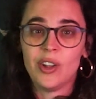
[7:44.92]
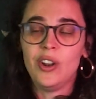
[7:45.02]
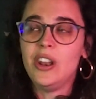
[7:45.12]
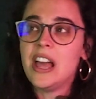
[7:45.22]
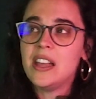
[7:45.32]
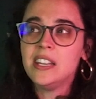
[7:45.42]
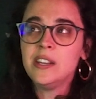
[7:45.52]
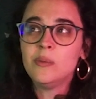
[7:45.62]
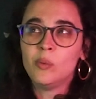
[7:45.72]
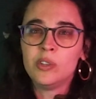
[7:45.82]

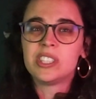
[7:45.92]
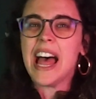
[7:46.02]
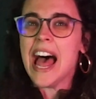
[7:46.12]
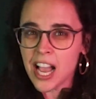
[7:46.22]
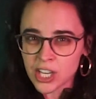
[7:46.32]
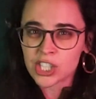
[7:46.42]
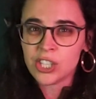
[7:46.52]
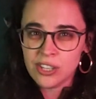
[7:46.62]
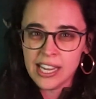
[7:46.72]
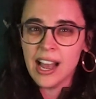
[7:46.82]
learning what's
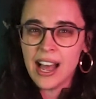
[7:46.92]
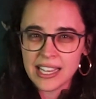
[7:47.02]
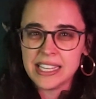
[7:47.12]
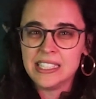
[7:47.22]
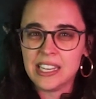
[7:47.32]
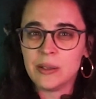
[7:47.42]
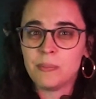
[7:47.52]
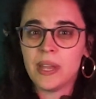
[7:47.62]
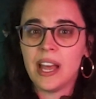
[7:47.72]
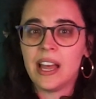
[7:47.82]
actually hiding
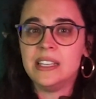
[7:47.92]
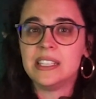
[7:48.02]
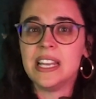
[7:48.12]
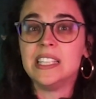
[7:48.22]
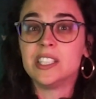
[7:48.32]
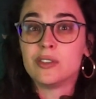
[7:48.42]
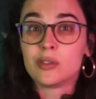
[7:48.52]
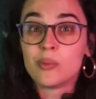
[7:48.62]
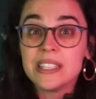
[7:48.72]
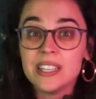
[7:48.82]
behind its
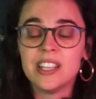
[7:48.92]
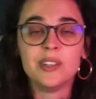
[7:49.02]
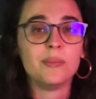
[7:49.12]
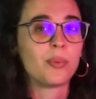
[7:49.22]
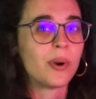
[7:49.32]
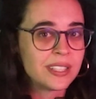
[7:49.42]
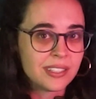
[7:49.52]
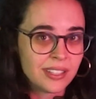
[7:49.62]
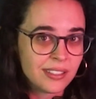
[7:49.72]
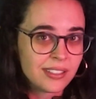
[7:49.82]
threatening
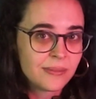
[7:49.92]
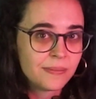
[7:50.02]
presence.